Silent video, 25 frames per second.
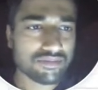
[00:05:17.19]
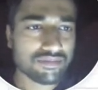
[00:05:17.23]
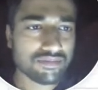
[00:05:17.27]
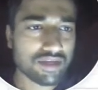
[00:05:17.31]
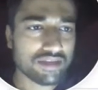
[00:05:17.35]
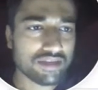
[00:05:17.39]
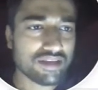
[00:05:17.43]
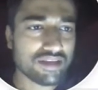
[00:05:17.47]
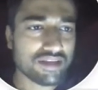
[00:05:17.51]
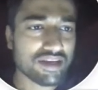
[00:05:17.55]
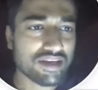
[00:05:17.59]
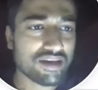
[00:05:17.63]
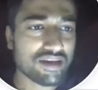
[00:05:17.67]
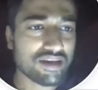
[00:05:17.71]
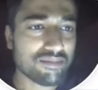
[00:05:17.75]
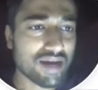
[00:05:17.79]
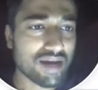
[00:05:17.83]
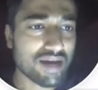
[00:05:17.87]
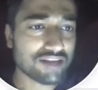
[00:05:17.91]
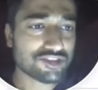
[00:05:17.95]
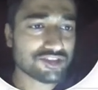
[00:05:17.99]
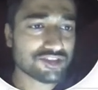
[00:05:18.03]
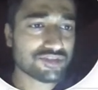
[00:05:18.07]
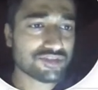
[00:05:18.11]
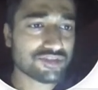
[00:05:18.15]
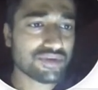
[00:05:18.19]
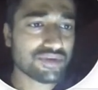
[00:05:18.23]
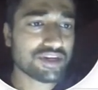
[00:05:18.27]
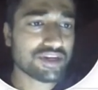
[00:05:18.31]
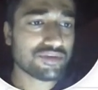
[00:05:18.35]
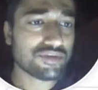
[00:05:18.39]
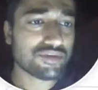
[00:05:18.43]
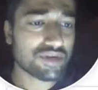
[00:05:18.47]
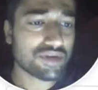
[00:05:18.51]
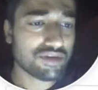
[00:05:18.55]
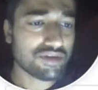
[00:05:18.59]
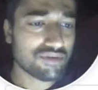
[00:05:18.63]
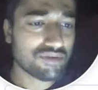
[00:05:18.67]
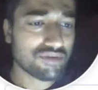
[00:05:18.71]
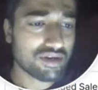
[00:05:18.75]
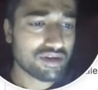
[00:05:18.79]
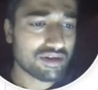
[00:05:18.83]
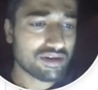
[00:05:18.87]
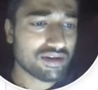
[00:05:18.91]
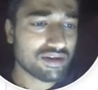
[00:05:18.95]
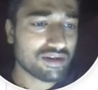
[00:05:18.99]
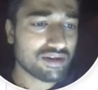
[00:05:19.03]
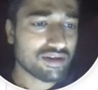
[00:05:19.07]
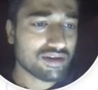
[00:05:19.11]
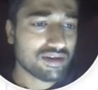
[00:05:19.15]
in the year March 2021
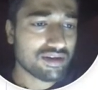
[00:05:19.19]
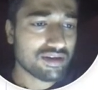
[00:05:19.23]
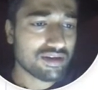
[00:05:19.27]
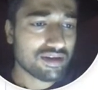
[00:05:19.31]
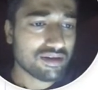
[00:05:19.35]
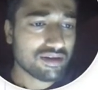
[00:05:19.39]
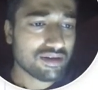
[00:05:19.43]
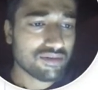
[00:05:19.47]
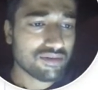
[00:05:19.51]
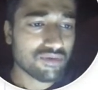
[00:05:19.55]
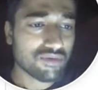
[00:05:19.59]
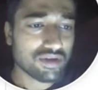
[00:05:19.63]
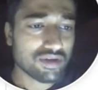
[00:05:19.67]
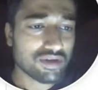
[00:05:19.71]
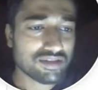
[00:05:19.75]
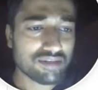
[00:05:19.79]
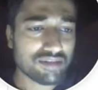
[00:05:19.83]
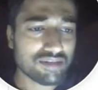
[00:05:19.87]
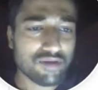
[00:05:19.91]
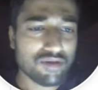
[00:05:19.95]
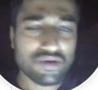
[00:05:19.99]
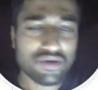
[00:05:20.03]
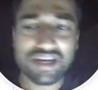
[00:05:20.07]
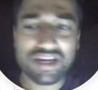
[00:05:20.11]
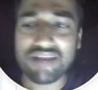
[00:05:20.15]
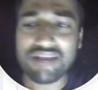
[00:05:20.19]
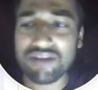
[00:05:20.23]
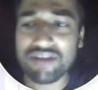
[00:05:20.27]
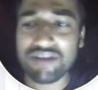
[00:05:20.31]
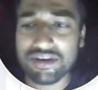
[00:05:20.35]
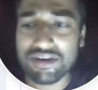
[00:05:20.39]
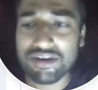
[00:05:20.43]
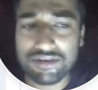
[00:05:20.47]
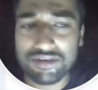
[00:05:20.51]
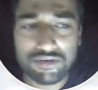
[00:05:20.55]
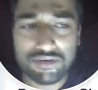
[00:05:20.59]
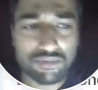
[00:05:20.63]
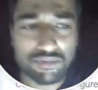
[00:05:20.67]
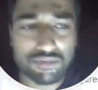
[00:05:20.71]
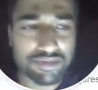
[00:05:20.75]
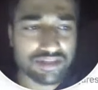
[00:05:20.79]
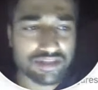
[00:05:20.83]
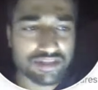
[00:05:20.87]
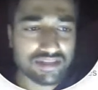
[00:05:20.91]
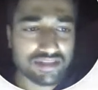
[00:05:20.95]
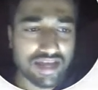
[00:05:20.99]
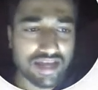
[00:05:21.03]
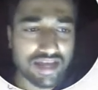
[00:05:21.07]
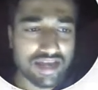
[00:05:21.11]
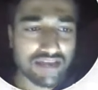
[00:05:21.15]
was about 1100
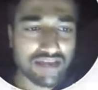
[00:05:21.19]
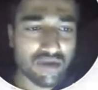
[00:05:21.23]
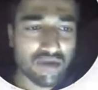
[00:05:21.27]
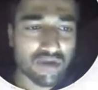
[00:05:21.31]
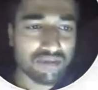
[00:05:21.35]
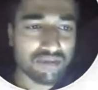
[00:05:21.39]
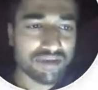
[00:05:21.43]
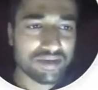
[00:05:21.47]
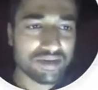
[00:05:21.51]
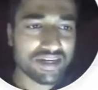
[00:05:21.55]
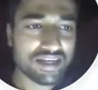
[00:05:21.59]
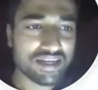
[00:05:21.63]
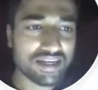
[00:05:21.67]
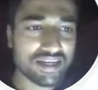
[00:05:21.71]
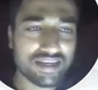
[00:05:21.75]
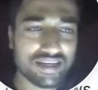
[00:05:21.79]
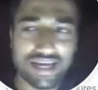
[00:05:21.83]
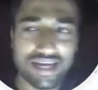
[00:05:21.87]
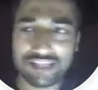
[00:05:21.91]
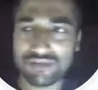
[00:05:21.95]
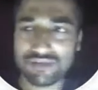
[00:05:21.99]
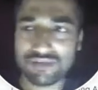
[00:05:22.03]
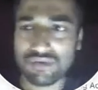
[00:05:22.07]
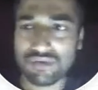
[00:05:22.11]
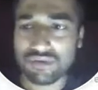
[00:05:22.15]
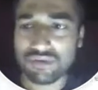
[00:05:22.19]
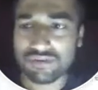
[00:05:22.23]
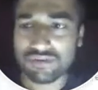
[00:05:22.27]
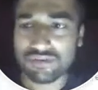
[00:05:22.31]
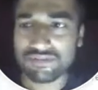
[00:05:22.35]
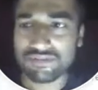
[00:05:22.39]
rupees, and operating cash flow